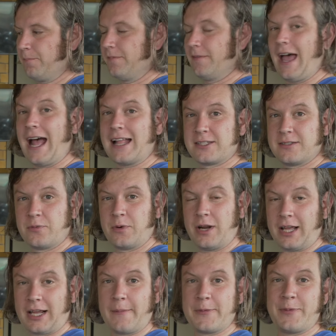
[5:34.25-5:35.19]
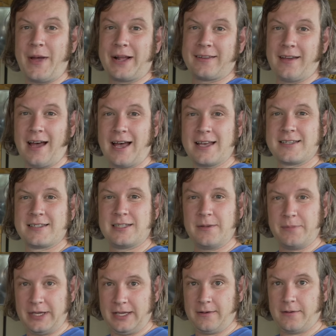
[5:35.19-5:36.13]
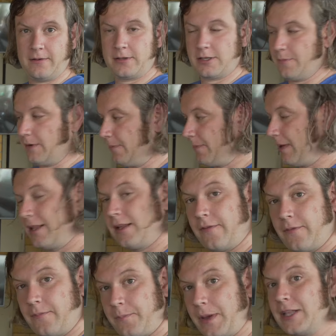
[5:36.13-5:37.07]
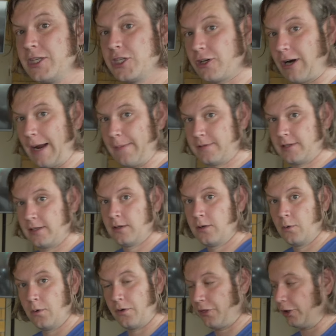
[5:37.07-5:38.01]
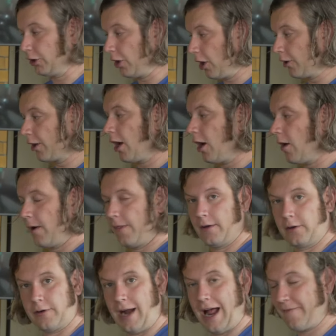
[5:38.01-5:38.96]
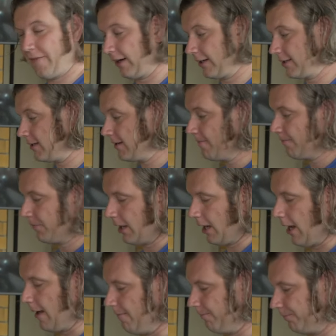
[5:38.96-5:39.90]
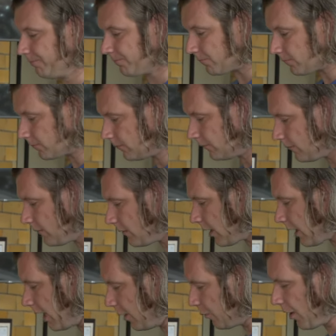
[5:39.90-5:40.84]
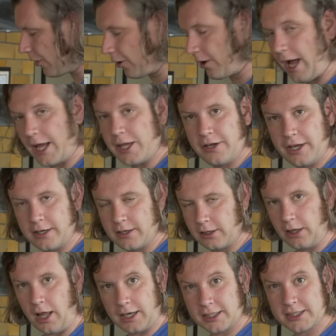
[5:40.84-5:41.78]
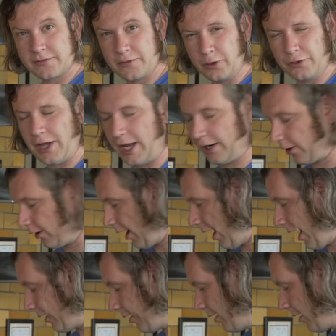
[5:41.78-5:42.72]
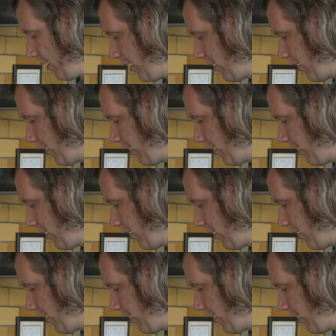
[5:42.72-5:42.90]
That's when it comes back to us to be pinstriped with the logo and the graphics. And whether or not you get deluxe fuel tank or not